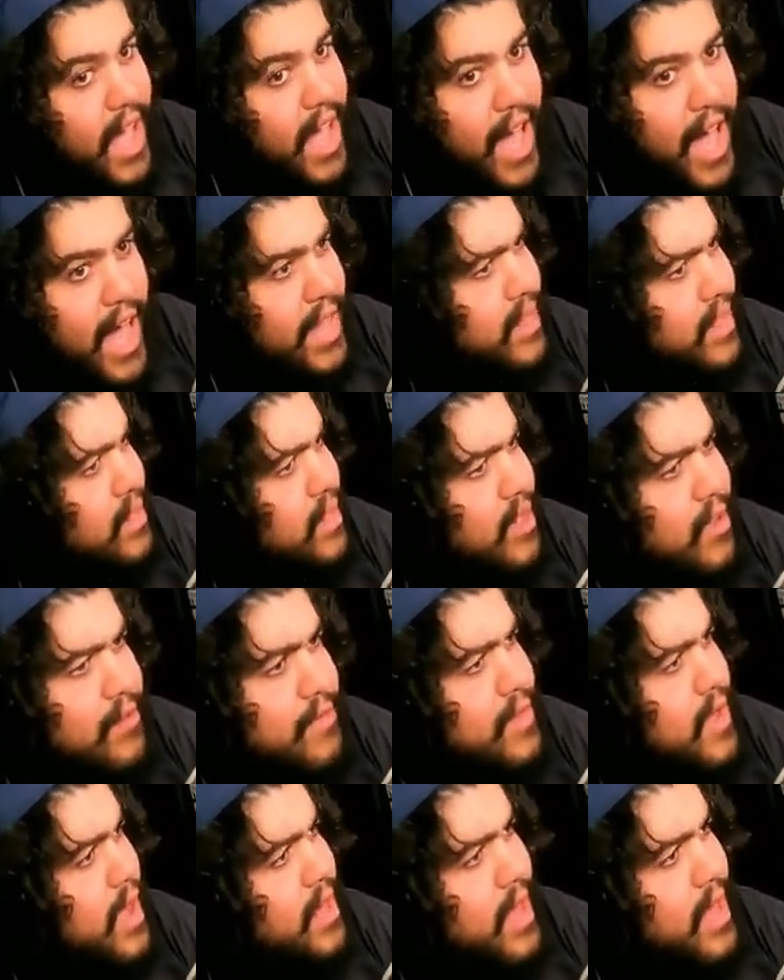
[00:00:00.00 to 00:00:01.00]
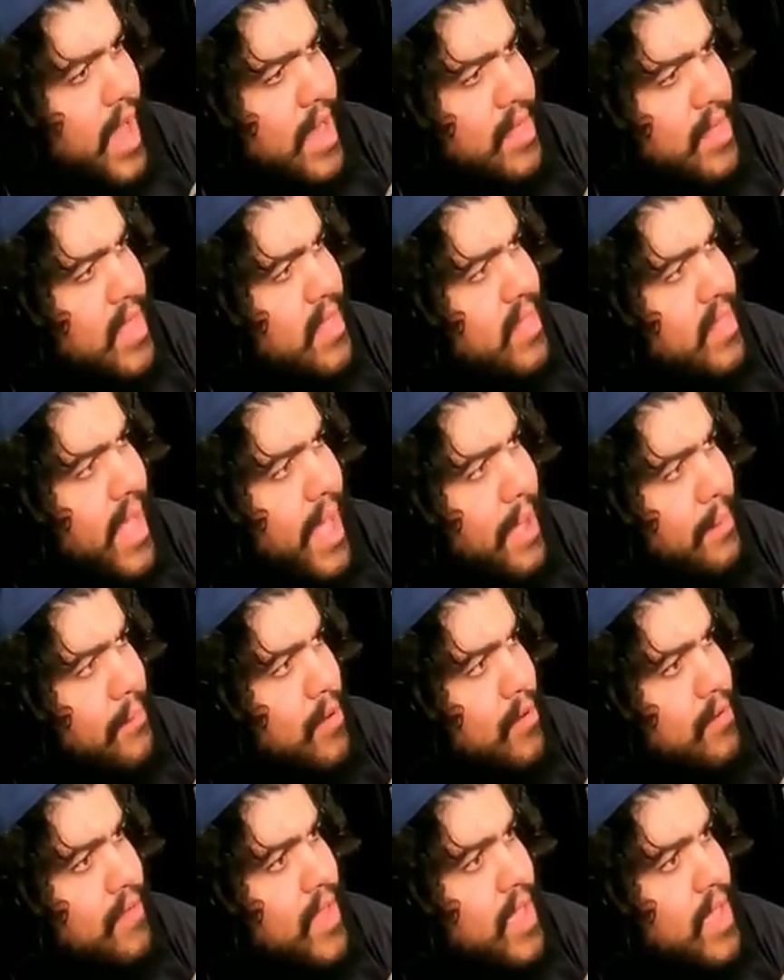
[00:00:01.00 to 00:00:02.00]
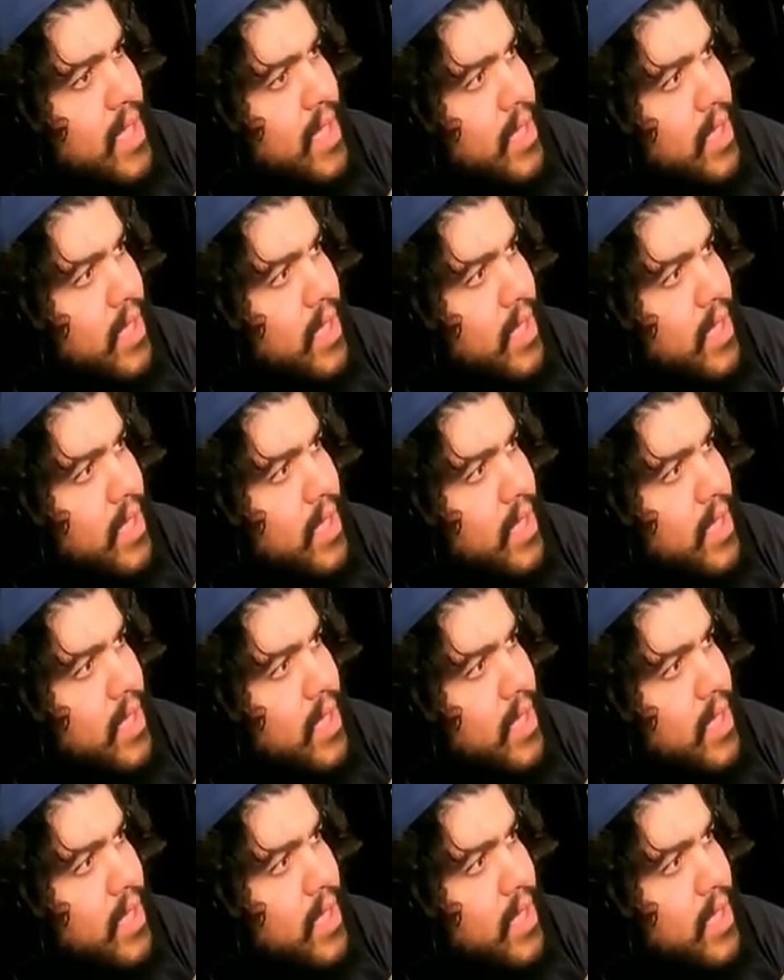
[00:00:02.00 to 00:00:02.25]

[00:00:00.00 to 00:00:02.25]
I loved I, I think that movie